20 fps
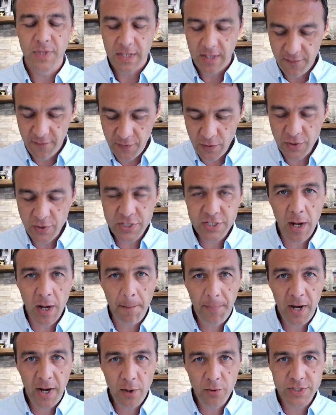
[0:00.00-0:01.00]
If you
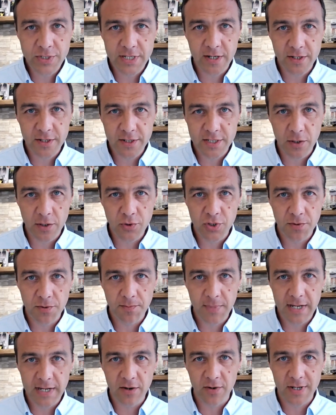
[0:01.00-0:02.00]
start posting on social
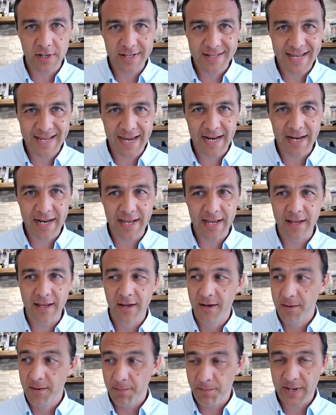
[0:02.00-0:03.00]
media on a daily
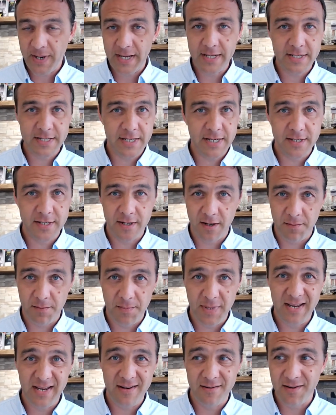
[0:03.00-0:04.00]
basis, and I
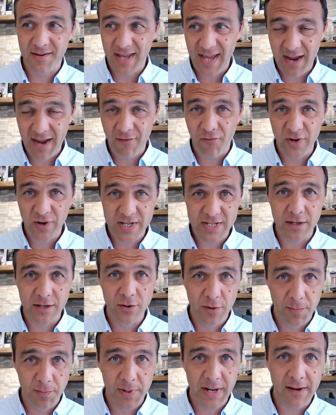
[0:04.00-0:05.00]
mean every
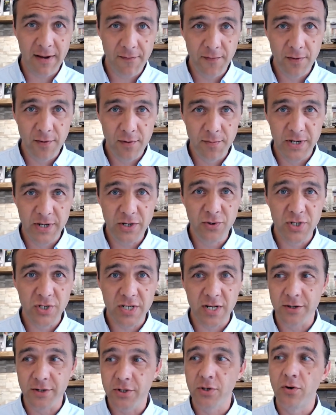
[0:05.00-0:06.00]
single platform, and you
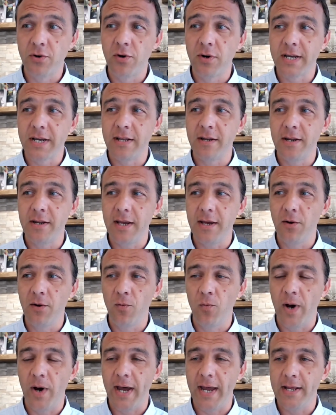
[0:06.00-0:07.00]
start talking in a
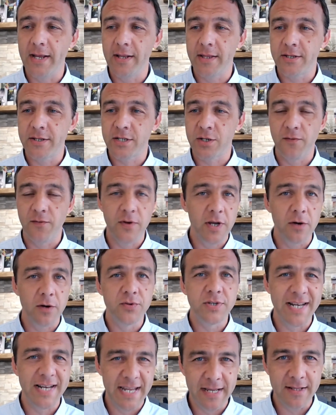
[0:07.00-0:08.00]
way, so if you go
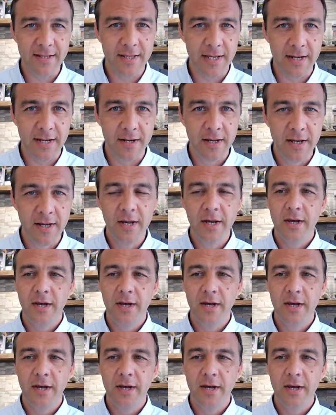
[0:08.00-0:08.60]
to LinkedIn,